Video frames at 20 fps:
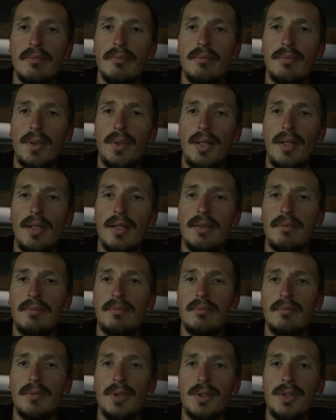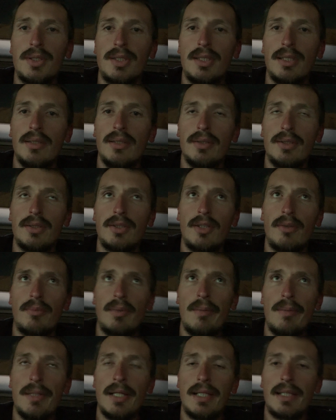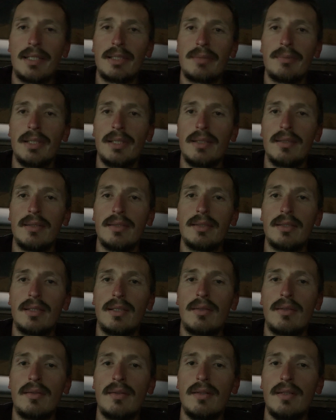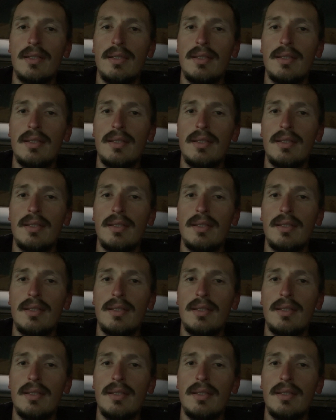but still it's going to be a big expense, and